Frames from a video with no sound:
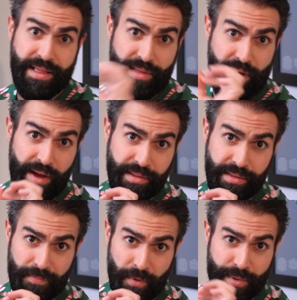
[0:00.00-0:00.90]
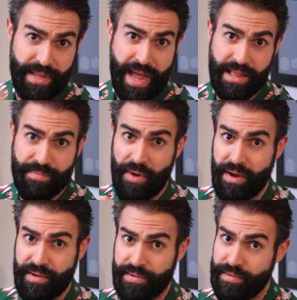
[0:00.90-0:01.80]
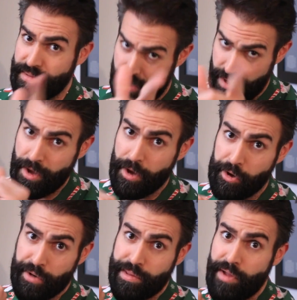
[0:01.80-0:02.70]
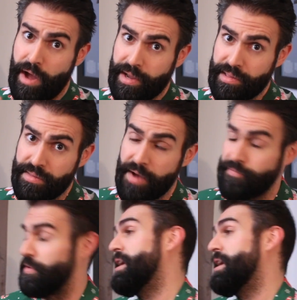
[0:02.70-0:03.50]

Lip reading: socks or Stance boxers, good stocking stuffer.